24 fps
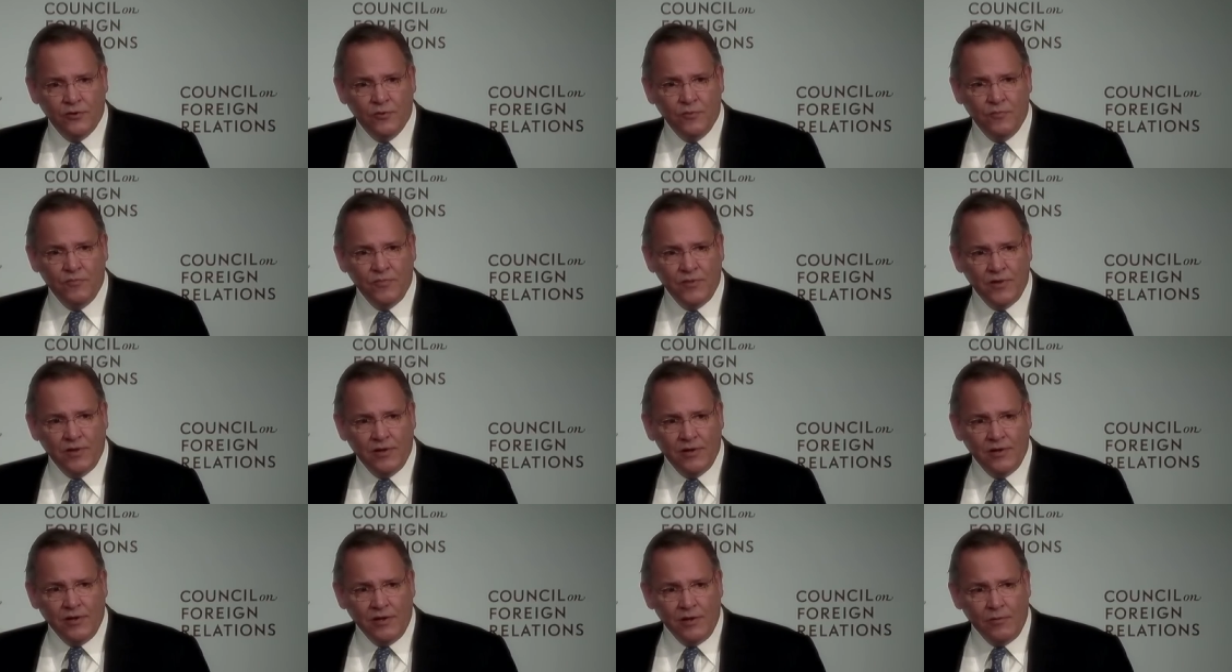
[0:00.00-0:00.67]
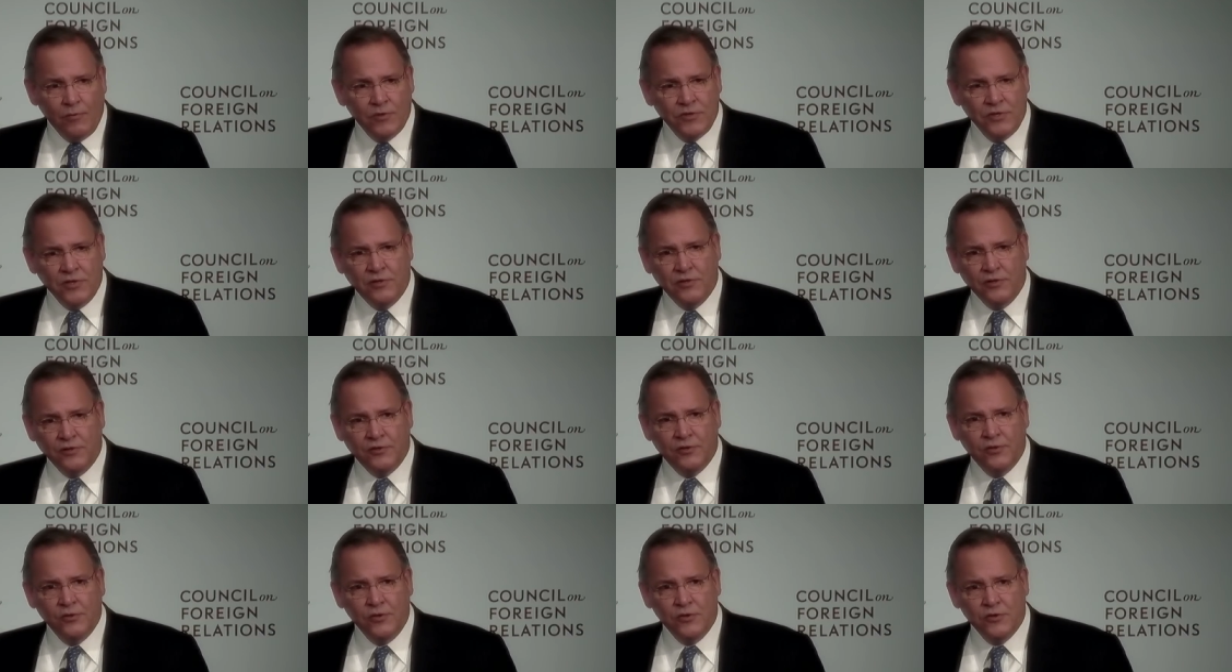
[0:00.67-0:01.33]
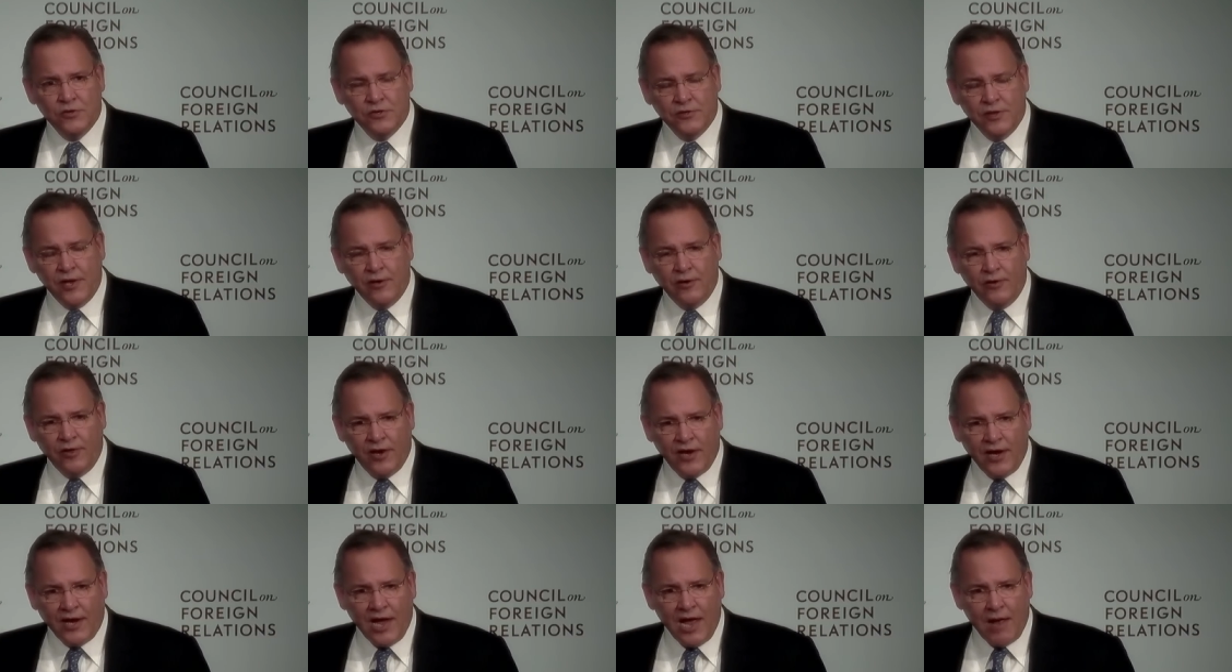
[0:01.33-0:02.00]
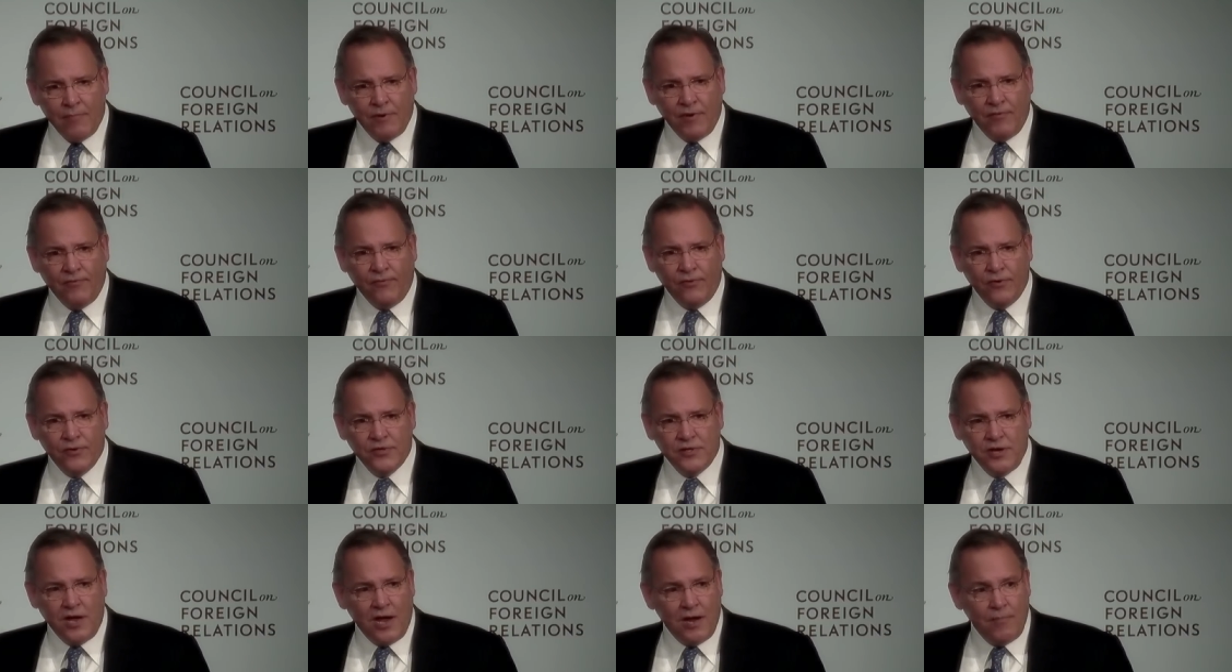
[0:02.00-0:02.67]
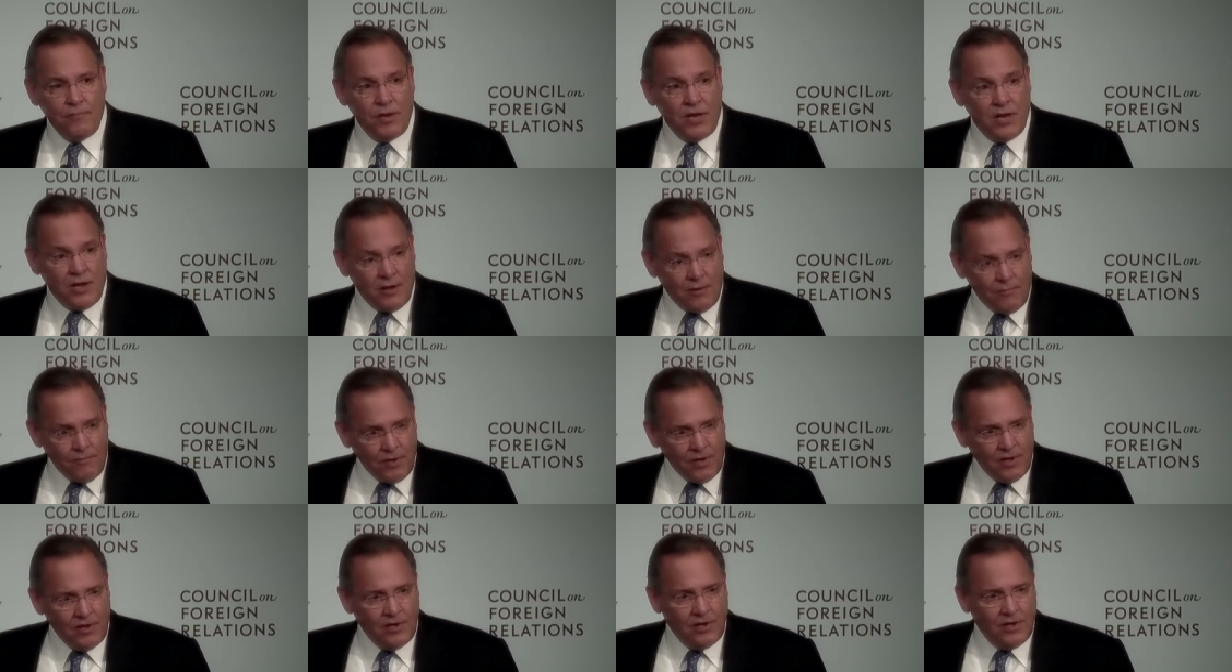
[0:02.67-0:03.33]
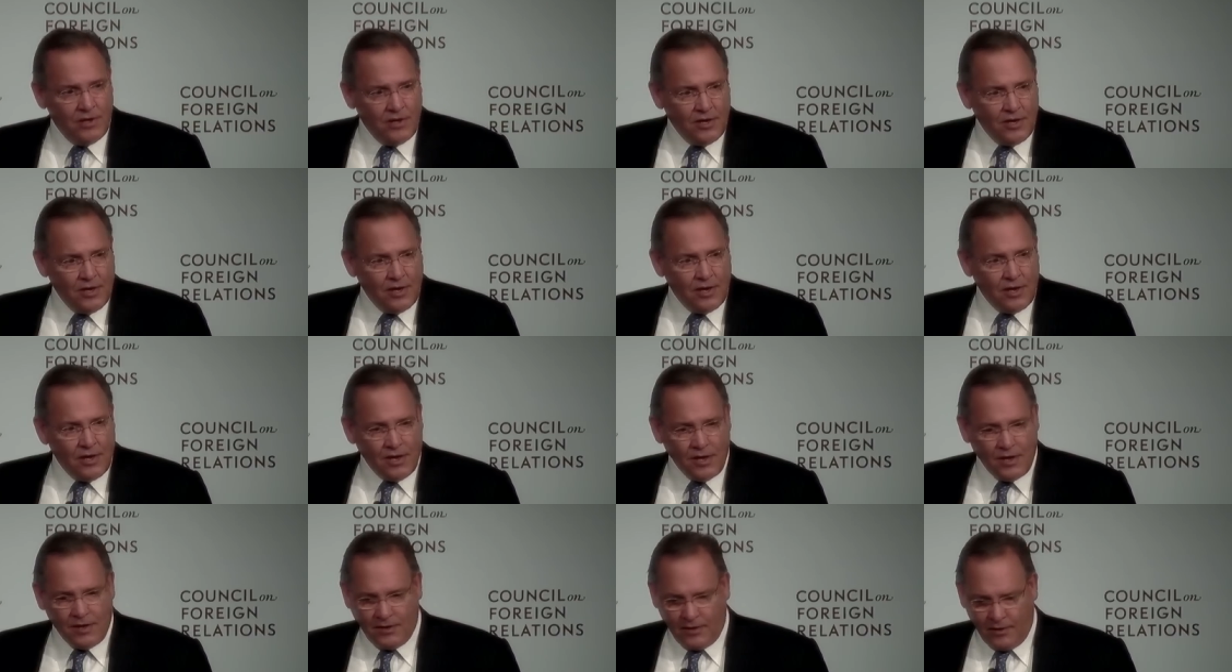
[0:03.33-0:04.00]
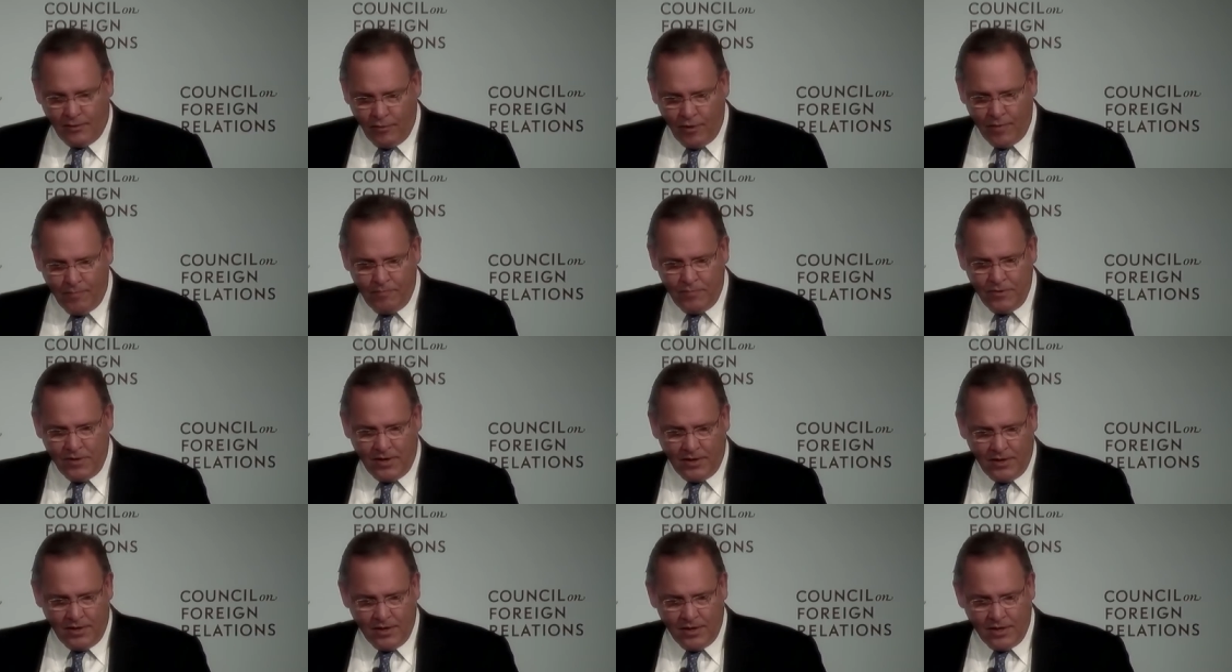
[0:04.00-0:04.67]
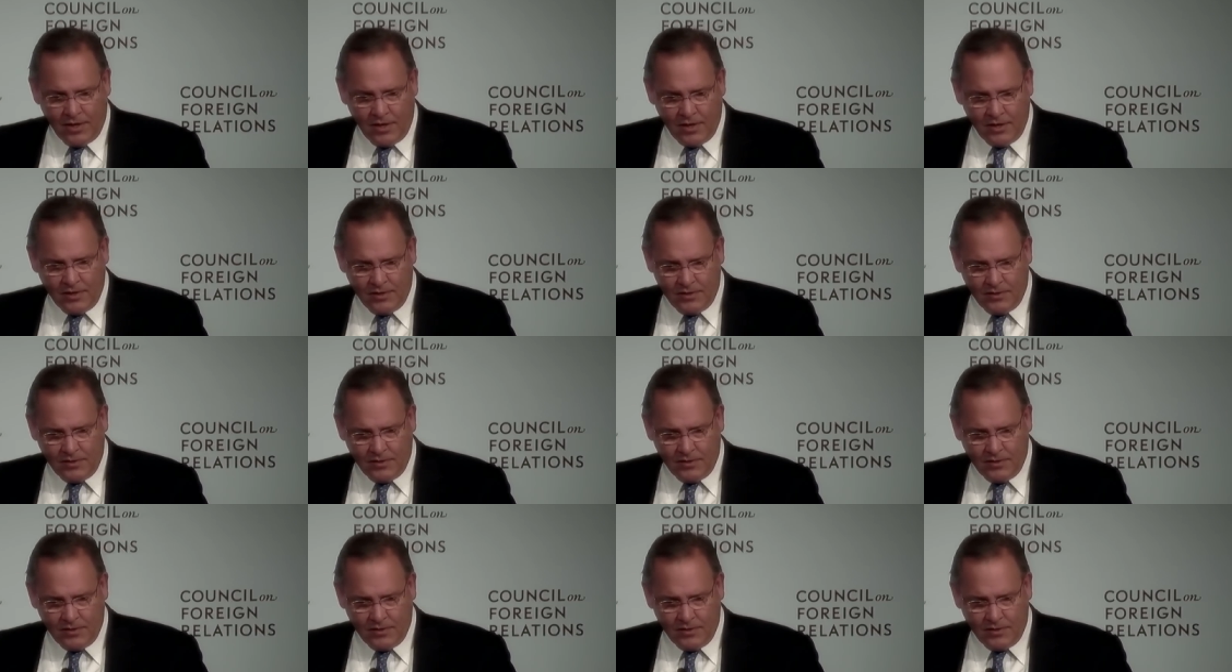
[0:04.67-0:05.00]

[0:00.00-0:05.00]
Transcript: It wasn't until two years later that I got my first I B M, uh, great big, uh,